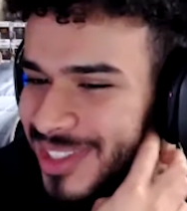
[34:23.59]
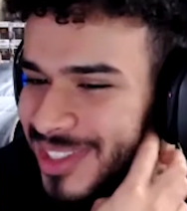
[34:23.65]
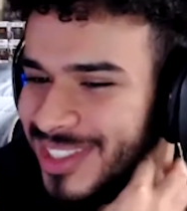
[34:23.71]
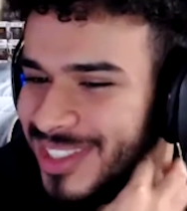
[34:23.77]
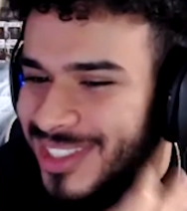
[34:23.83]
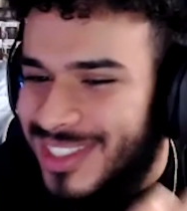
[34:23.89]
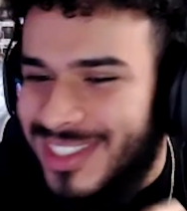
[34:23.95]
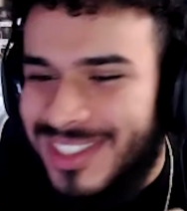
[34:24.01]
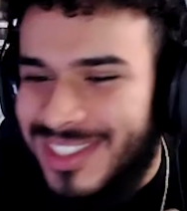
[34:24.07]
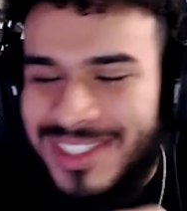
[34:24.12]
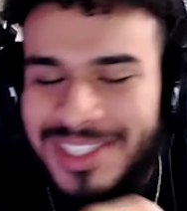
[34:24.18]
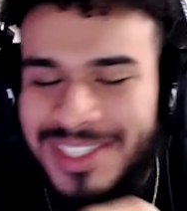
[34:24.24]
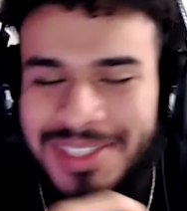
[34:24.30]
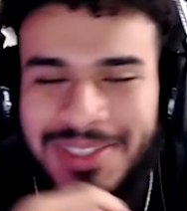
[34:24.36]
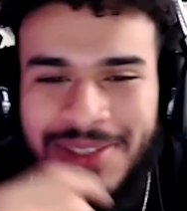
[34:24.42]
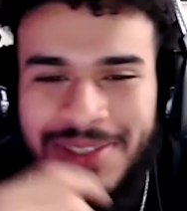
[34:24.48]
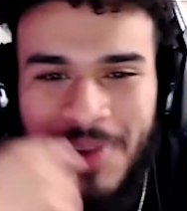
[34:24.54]
It's
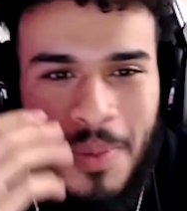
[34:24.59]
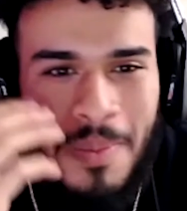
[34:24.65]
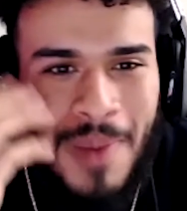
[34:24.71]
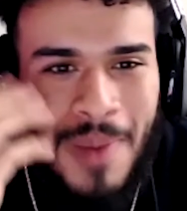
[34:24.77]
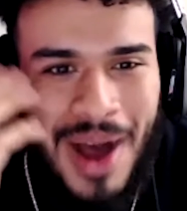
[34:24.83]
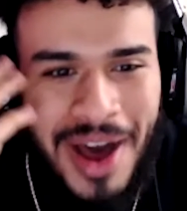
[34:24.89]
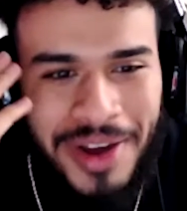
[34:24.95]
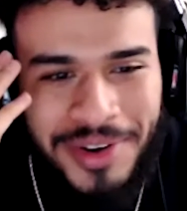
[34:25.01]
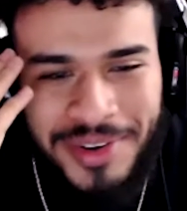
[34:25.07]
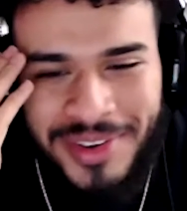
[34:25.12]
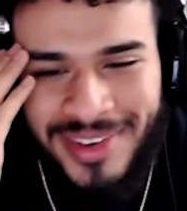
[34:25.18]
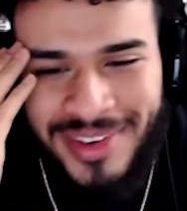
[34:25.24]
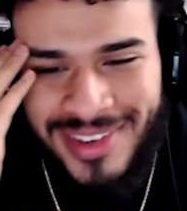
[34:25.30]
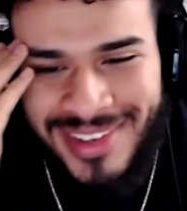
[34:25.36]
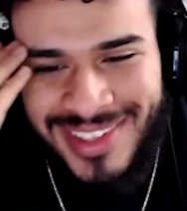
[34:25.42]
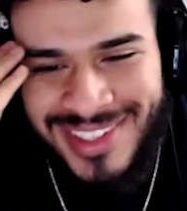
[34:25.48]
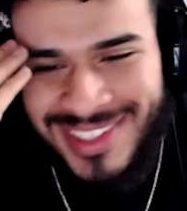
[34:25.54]
just so modern.